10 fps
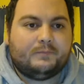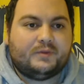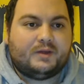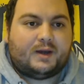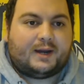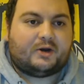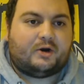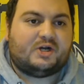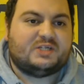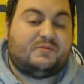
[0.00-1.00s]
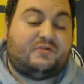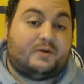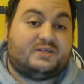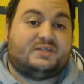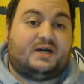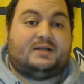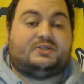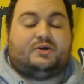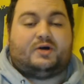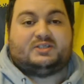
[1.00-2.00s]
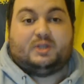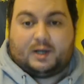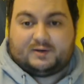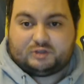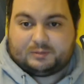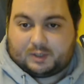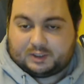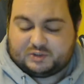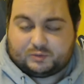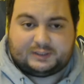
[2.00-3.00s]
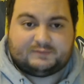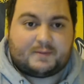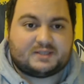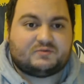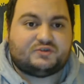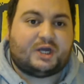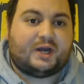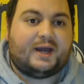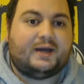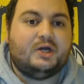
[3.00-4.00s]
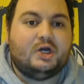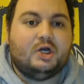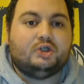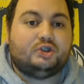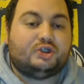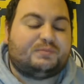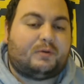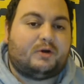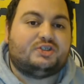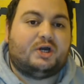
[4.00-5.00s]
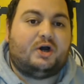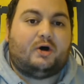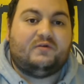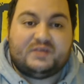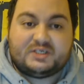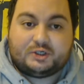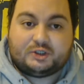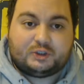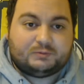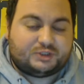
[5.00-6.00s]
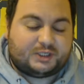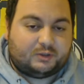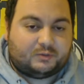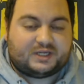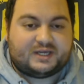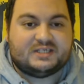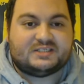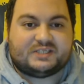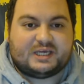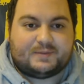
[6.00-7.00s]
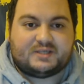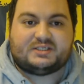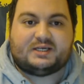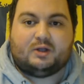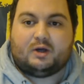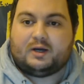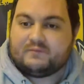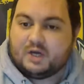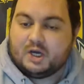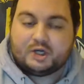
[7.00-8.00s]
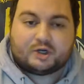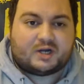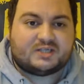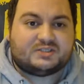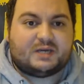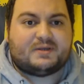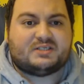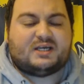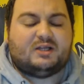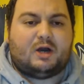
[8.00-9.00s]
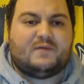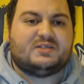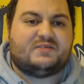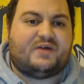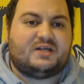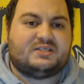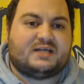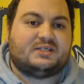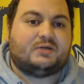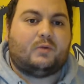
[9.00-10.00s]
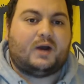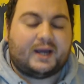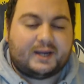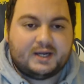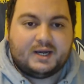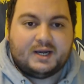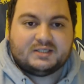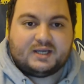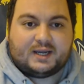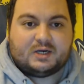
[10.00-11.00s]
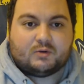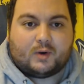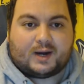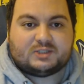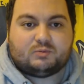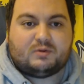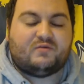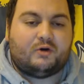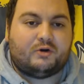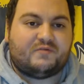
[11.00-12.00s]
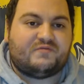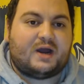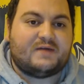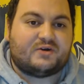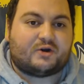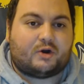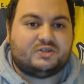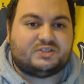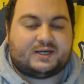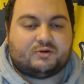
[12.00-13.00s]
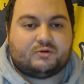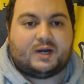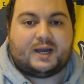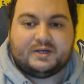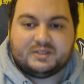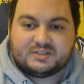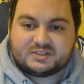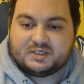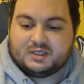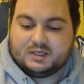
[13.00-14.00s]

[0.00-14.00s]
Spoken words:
Hey guys, before we start tonight's live stream, I just want to give a massive shout out to the sponsor of this YouTube channel, and that is TBC Live. Guys, TBC Live is a fantastic way to interact with all your favorite content creators.